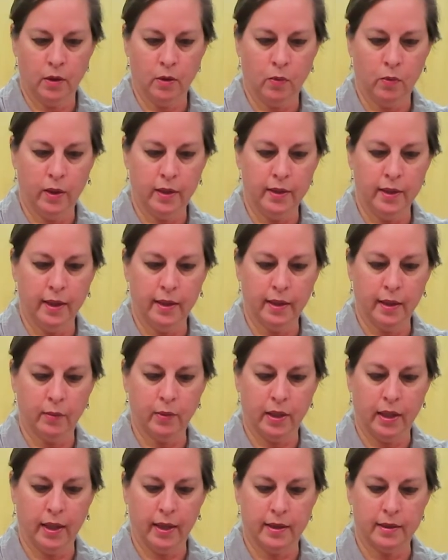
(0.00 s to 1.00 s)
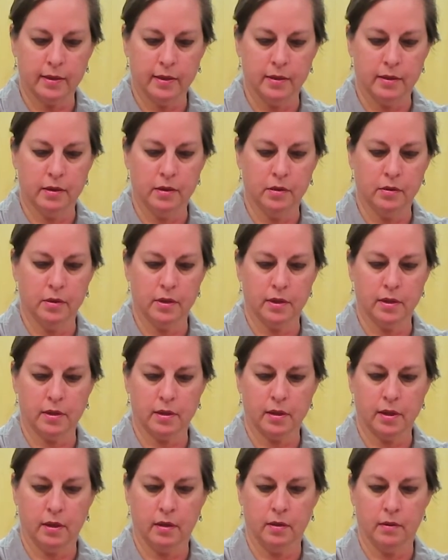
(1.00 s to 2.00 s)
One thing I would like to do
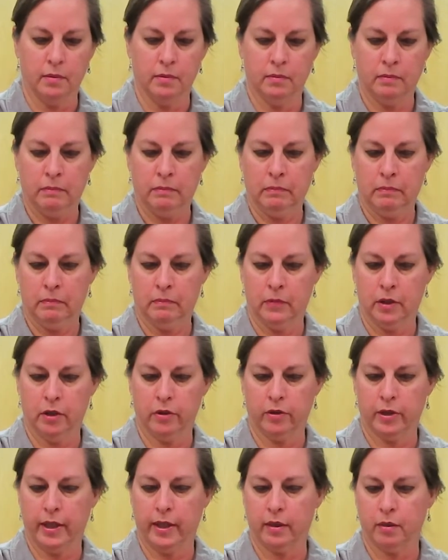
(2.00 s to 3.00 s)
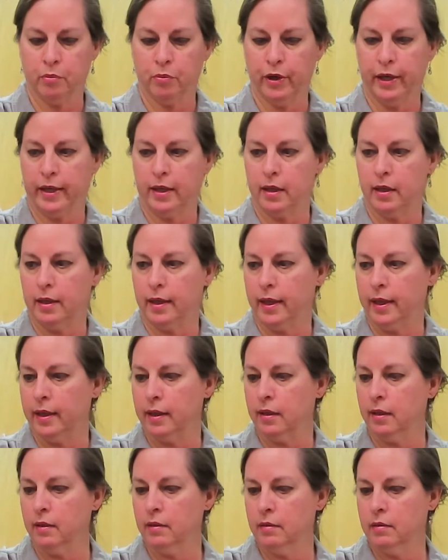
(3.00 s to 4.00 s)
is learn how to break an
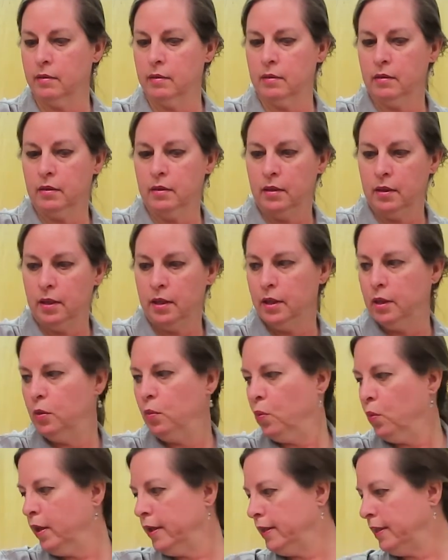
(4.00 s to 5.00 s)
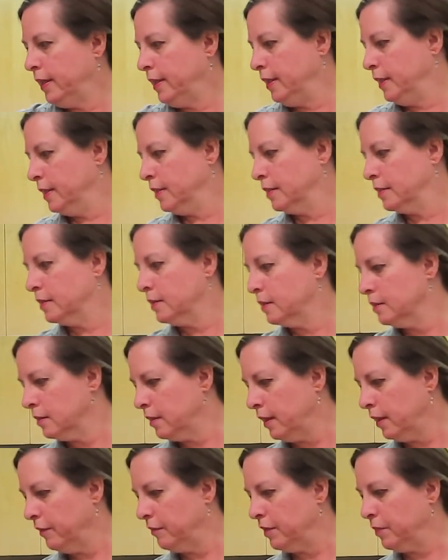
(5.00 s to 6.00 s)
egg in one hand.
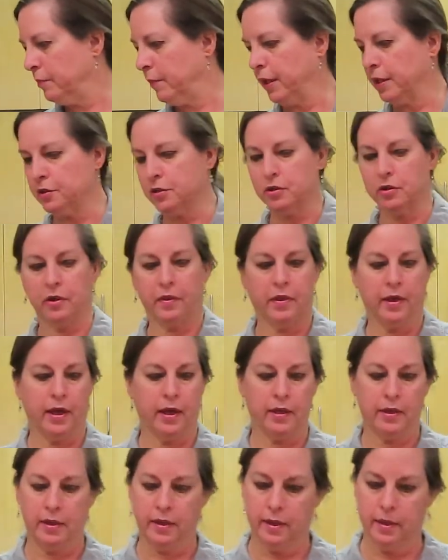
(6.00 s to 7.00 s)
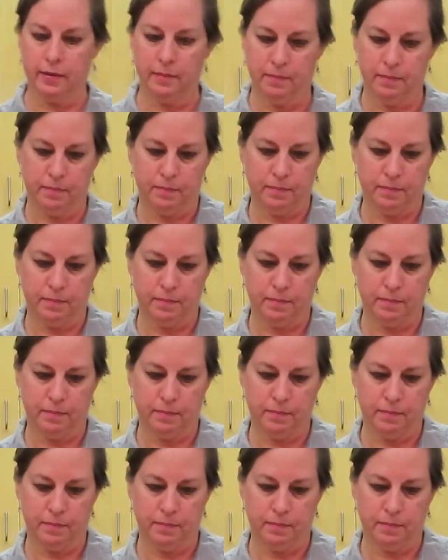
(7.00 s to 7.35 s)
I haven't mastered that yet.